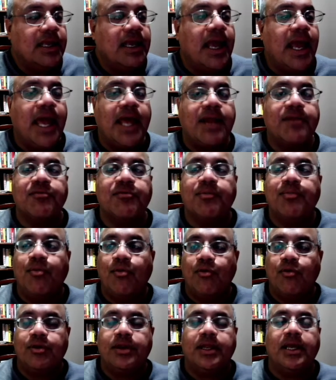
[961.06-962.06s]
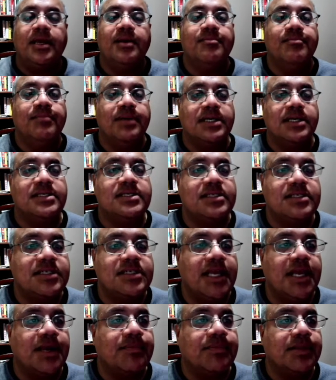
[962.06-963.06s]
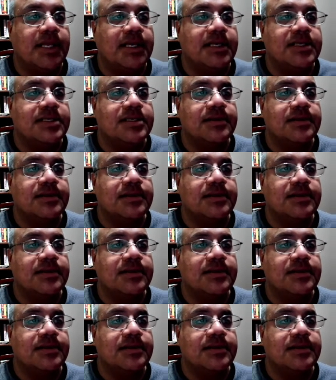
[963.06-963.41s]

and reporting must take place.